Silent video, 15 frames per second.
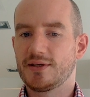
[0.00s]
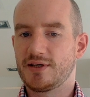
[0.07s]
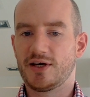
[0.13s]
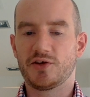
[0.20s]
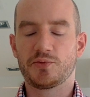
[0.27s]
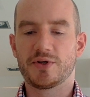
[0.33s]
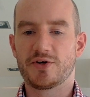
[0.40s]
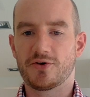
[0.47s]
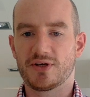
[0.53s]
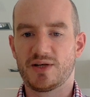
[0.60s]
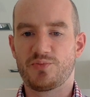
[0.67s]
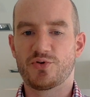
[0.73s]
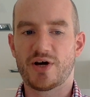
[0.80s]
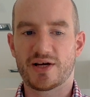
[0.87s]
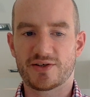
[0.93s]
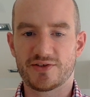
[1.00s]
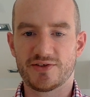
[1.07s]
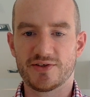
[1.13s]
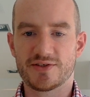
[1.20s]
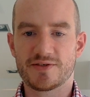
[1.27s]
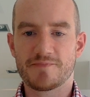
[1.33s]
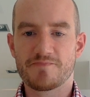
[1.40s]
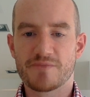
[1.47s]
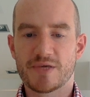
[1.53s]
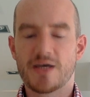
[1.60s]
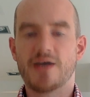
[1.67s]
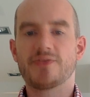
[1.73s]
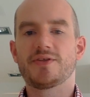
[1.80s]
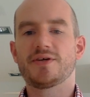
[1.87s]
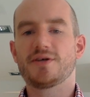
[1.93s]
as we currently practice it.
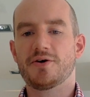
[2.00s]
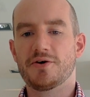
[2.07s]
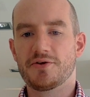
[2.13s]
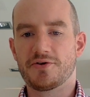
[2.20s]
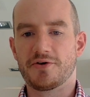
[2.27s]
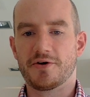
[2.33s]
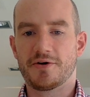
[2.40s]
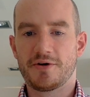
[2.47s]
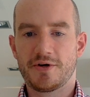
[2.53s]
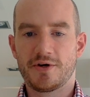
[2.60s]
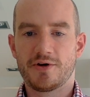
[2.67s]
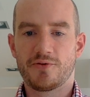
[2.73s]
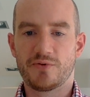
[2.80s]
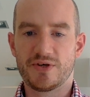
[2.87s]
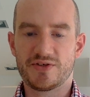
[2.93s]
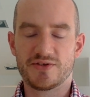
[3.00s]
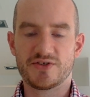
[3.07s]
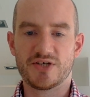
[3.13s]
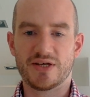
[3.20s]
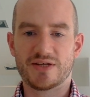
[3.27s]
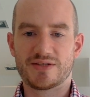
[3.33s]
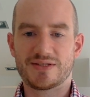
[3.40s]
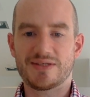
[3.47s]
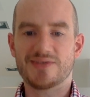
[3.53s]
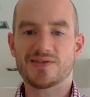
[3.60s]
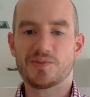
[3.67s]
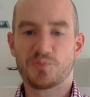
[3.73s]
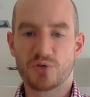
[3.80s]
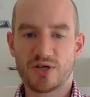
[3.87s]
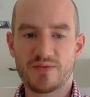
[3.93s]
And the other, we suggest, is a
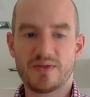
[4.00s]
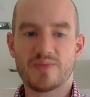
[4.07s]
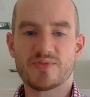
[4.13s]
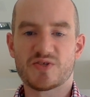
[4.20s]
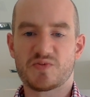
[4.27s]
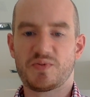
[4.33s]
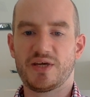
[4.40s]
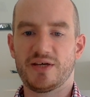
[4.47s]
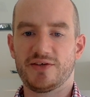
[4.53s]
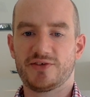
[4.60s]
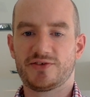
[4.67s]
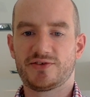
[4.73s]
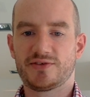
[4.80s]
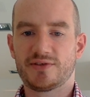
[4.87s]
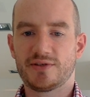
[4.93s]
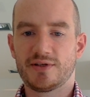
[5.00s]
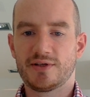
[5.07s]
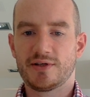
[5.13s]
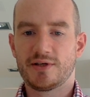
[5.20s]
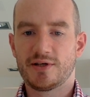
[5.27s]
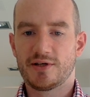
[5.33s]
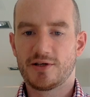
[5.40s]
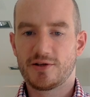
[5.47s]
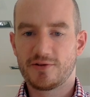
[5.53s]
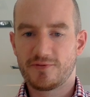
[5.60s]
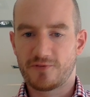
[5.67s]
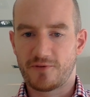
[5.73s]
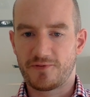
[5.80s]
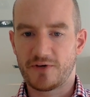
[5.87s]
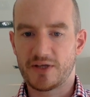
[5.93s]
premium space
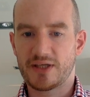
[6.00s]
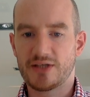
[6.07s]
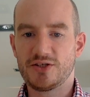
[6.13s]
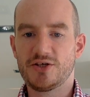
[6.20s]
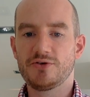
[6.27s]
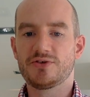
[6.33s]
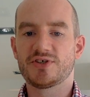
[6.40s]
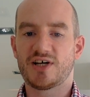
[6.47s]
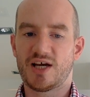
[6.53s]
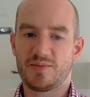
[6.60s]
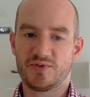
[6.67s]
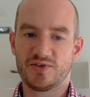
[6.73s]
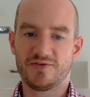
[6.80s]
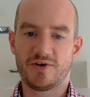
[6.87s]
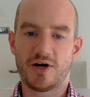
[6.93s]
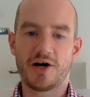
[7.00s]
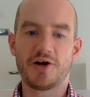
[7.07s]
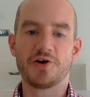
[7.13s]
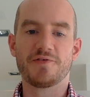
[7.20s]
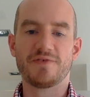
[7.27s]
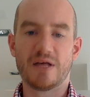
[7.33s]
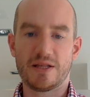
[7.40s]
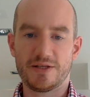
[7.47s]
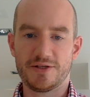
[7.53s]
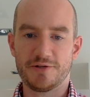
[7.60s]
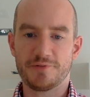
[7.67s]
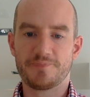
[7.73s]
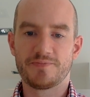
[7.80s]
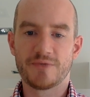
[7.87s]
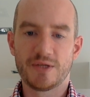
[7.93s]
for finding new types of higher value
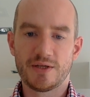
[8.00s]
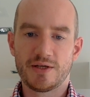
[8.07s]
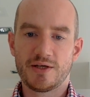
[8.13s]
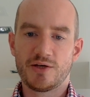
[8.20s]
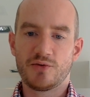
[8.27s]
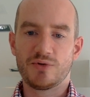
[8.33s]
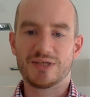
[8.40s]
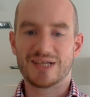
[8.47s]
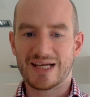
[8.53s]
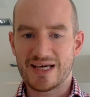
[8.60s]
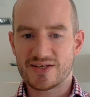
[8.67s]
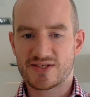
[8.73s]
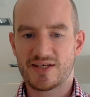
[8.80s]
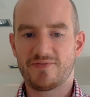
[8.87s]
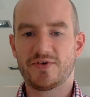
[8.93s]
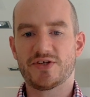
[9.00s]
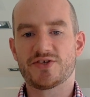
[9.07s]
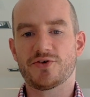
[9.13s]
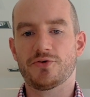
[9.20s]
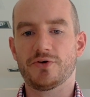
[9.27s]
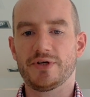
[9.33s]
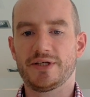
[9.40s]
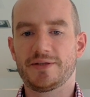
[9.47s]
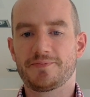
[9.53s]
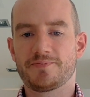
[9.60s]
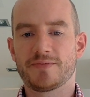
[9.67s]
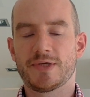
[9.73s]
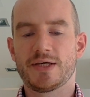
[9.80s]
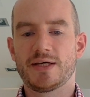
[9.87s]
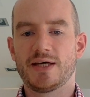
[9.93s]
with less inventory
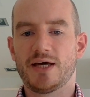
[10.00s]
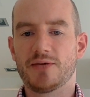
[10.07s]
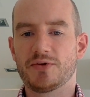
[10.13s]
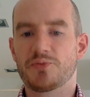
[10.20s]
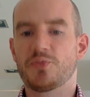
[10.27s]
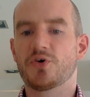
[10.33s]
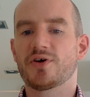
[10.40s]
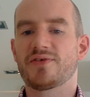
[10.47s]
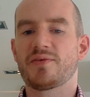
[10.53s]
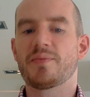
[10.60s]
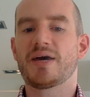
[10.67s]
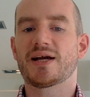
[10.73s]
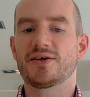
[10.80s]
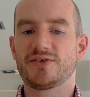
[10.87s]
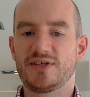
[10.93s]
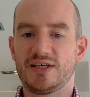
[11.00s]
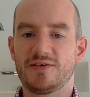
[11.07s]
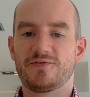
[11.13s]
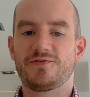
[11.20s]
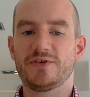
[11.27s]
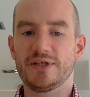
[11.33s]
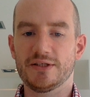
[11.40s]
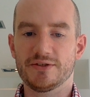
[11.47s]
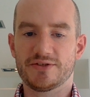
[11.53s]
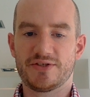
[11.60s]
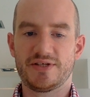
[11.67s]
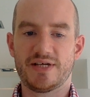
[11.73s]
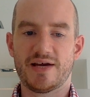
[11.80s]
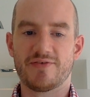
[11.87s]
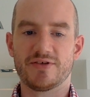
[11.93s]
and with more of a magazine feel to
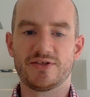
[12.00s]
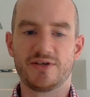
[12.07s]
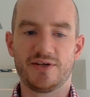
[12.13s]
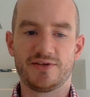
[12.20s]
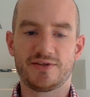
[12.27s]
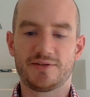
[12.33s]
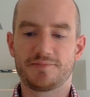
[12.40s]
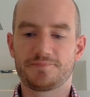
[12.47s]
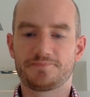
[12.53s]
the advertising.